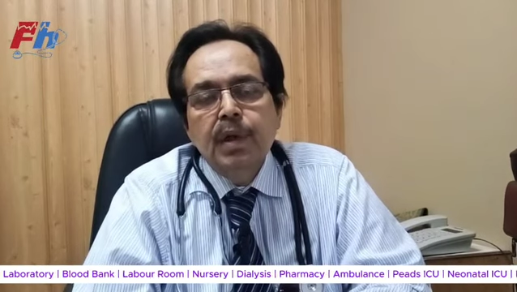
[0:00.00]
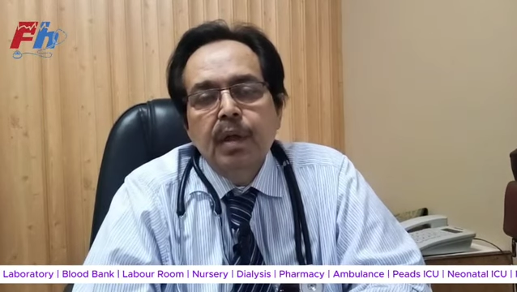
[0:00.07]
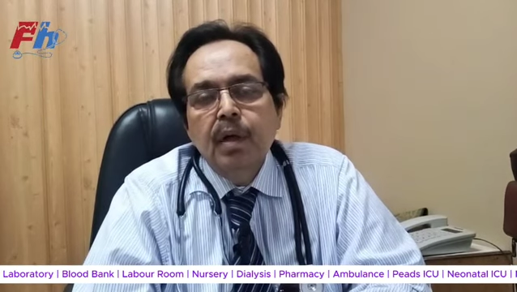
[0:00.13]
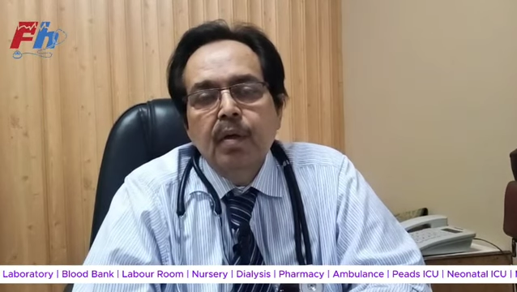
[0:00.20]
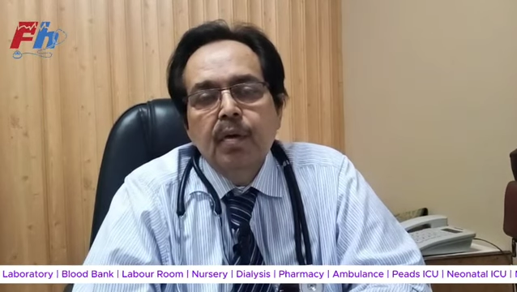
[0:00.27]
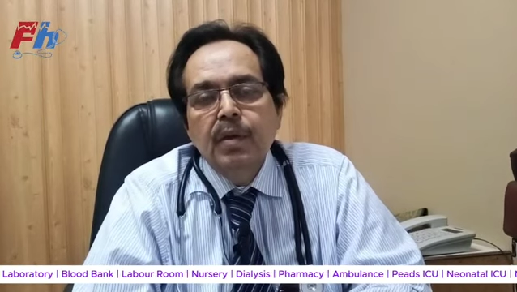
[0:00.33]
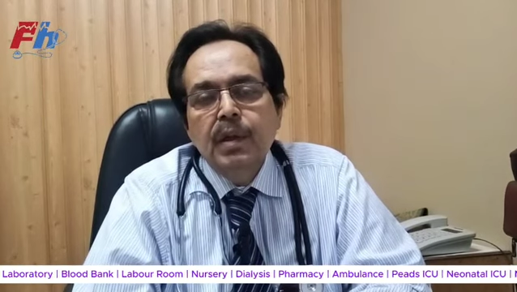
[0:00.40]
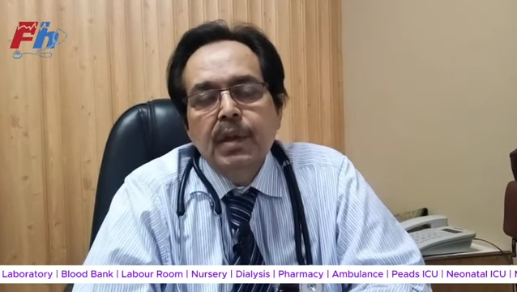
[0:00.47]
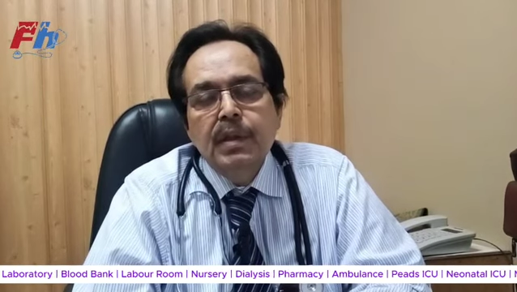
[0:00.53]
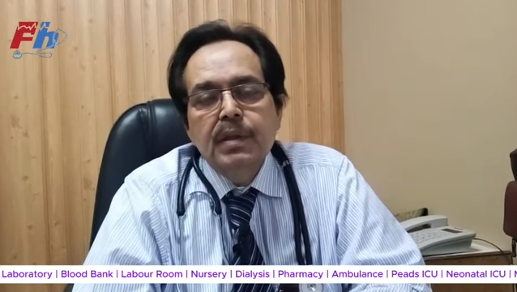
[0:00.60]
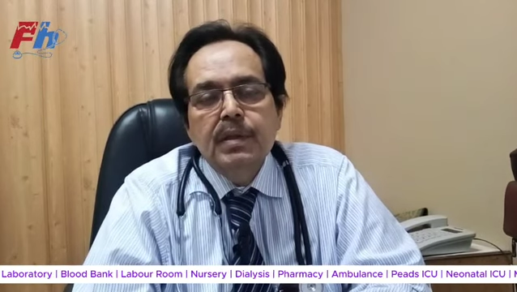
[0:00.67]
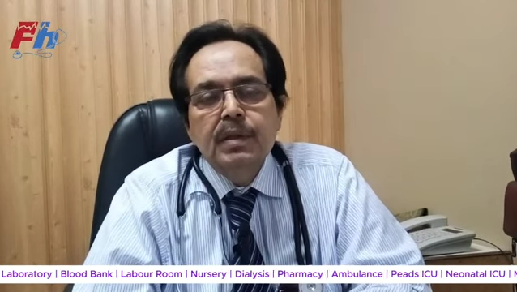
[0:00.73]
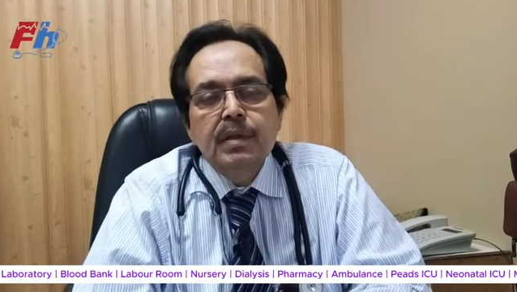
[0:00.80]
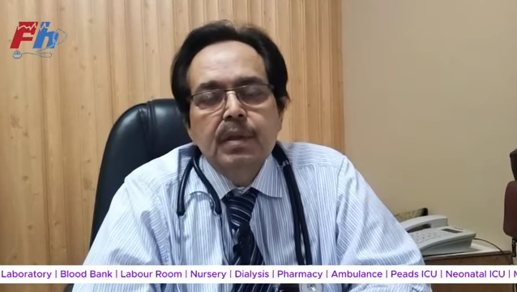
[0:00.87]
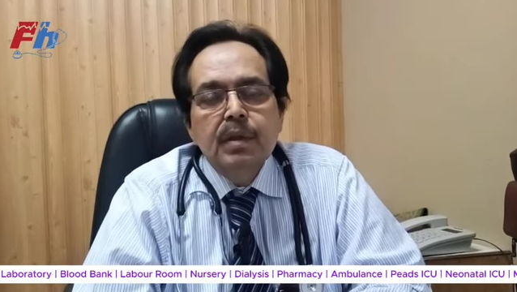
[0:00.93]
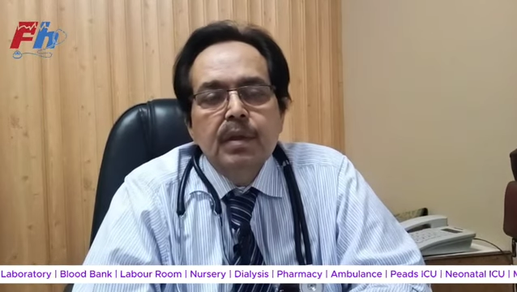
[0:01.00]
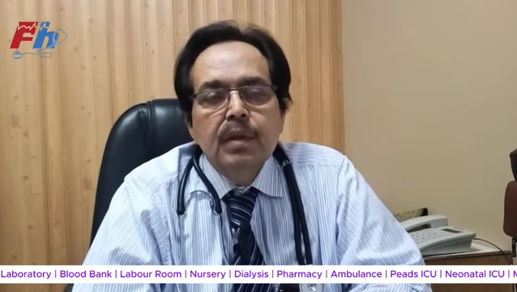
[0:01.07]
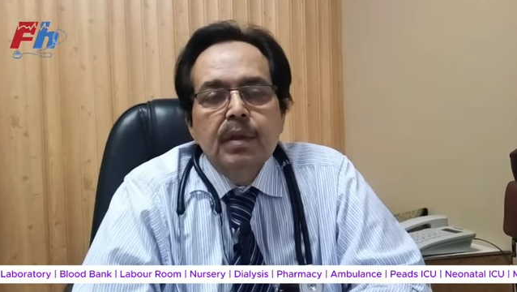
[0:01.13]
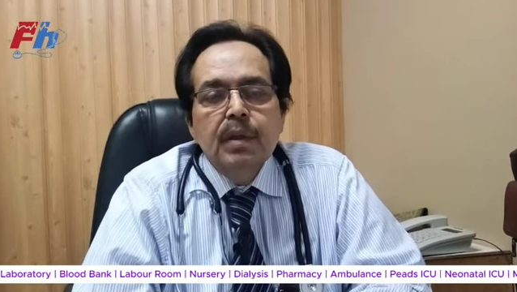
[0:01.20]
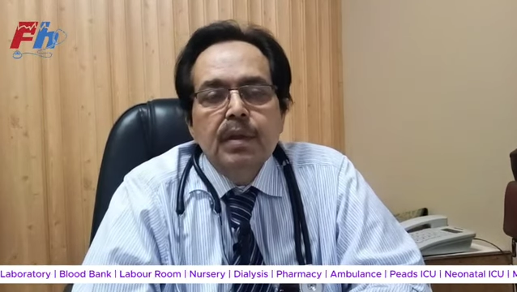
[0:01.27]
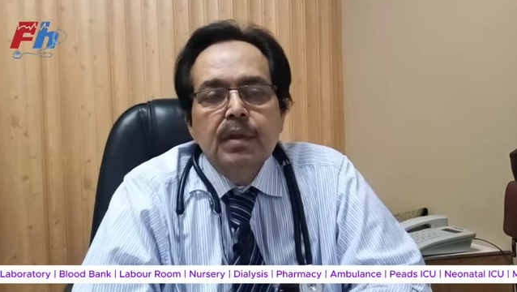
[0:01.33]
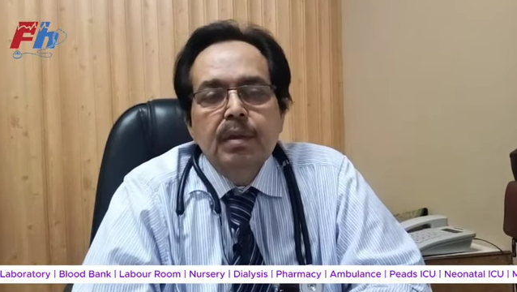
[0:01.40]
nowadays.
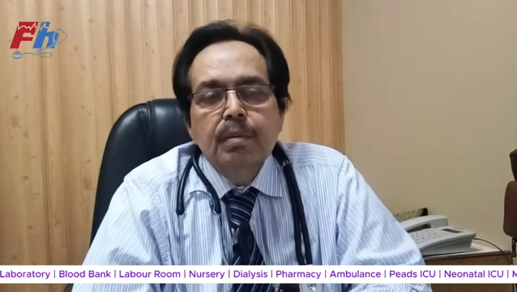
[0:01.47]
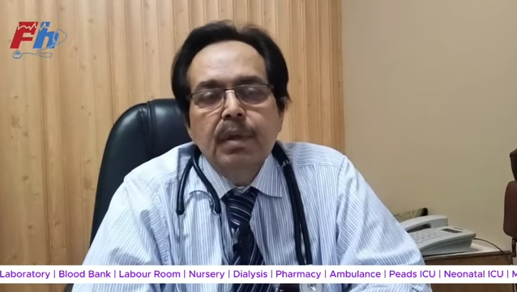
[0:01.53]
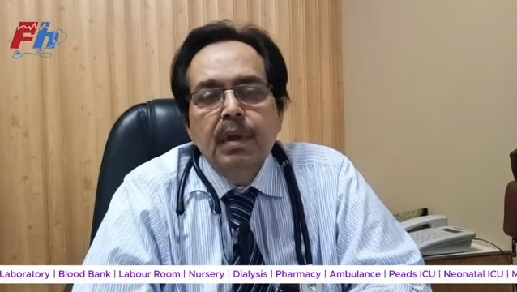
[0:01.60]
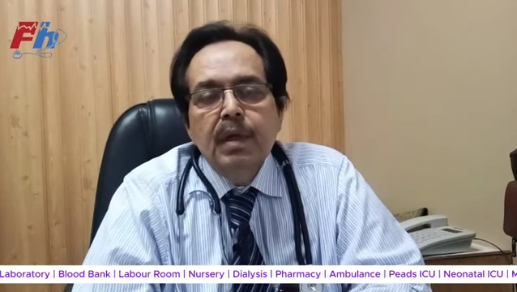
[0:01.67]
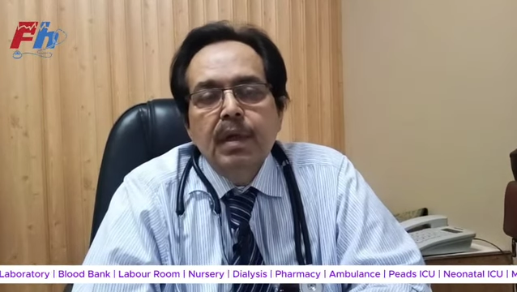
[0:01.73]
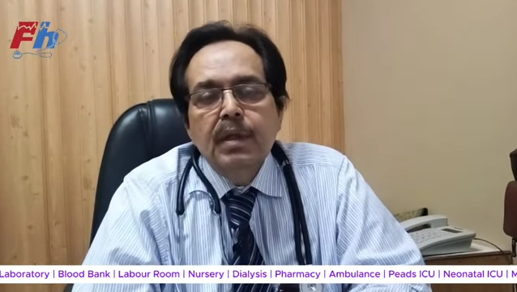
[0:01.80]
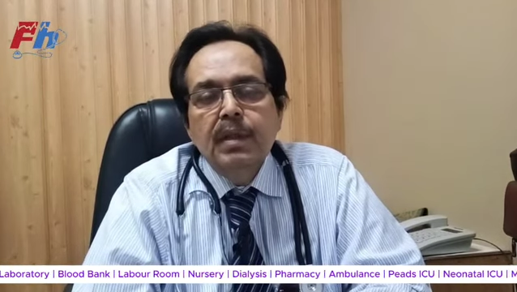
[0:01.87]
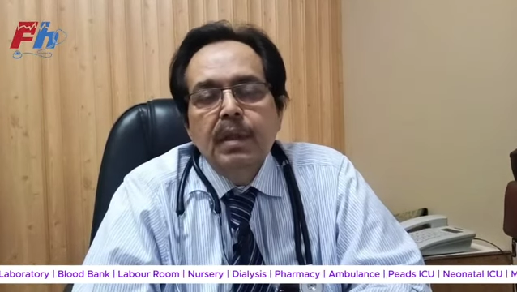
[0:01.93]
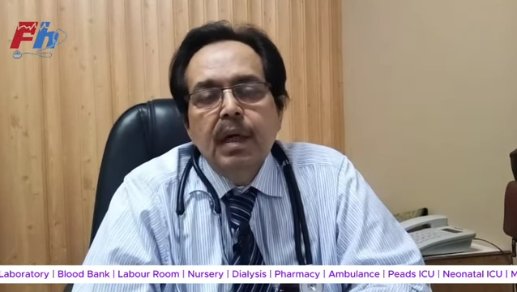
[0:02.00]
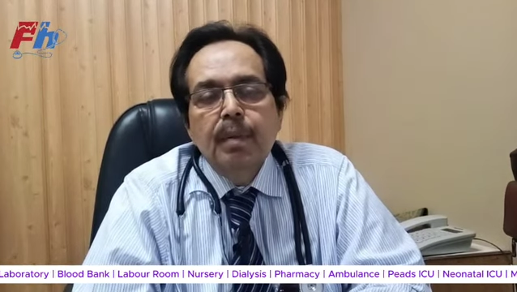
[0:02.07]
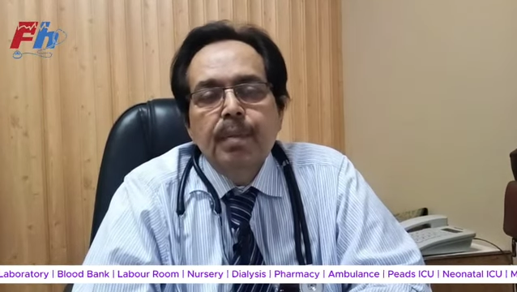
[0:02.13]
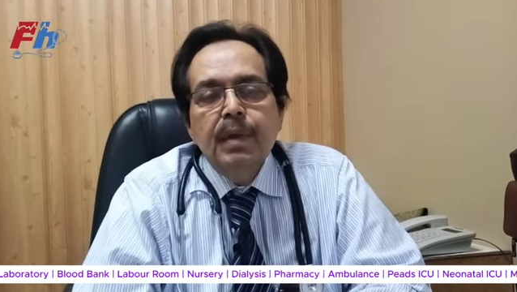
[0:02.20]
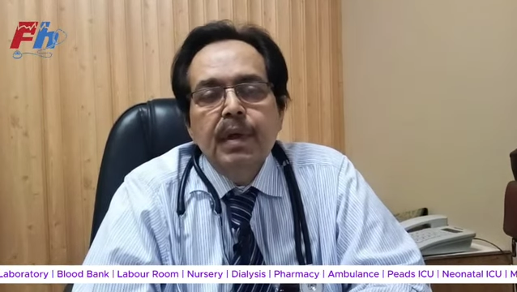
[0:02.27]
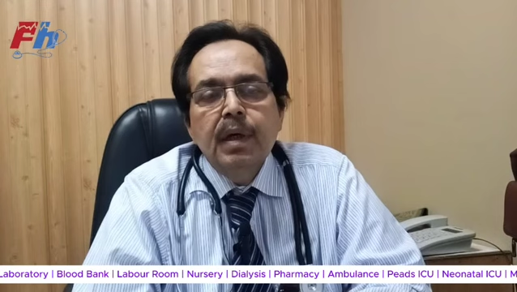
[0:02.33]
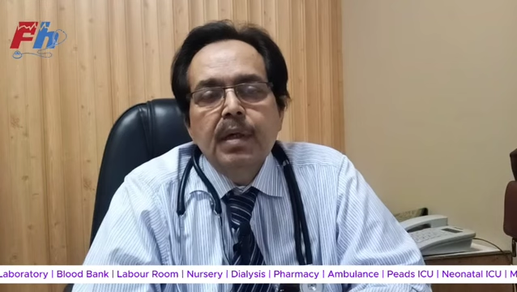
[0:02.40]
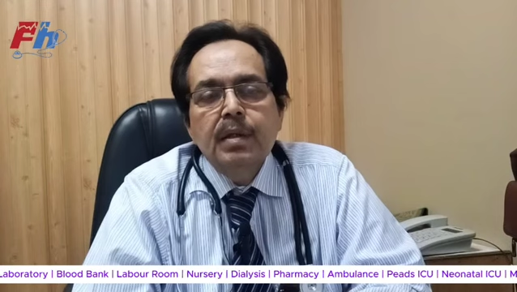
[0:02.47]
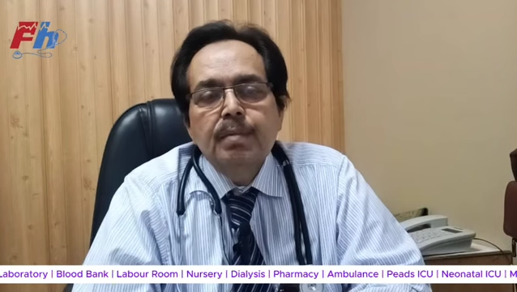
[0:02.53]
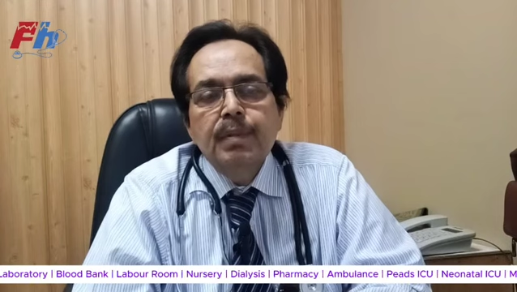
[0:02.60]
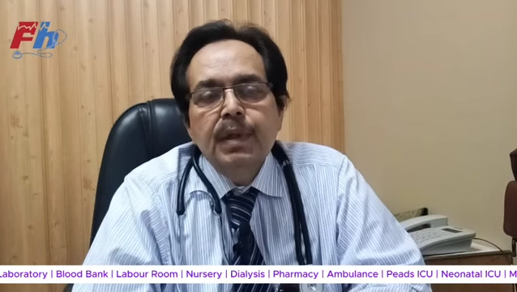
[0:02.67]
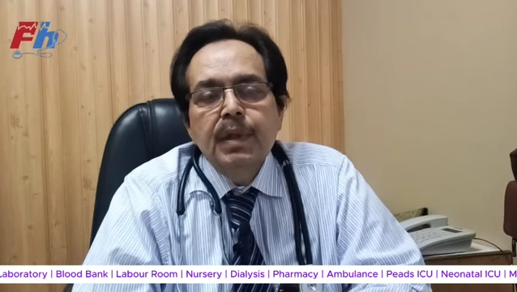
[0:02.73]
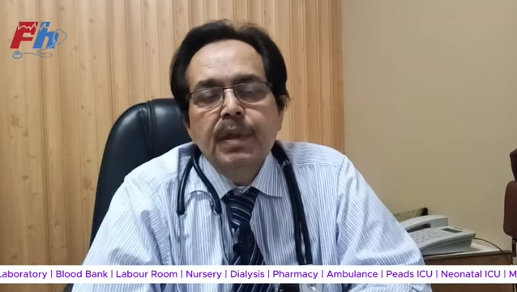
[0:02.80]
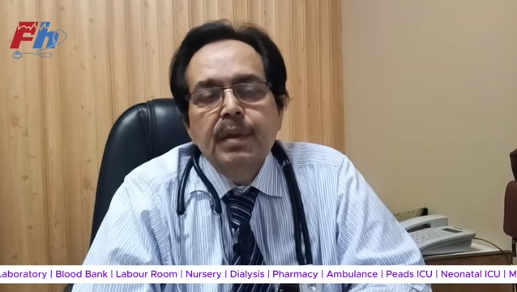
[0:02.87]
Similarly, the hepatitis
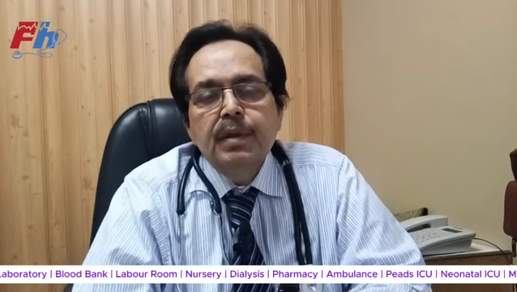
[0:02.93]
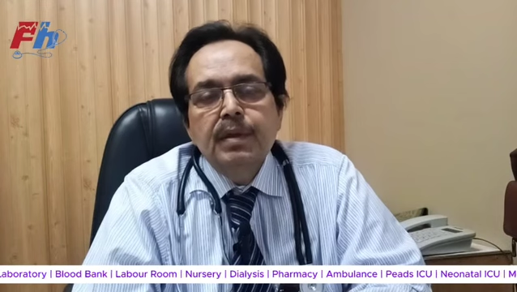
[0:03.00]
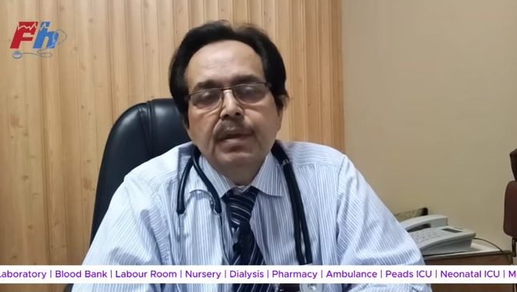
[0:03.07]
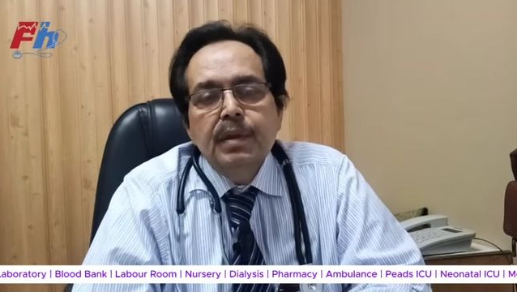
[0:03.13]
B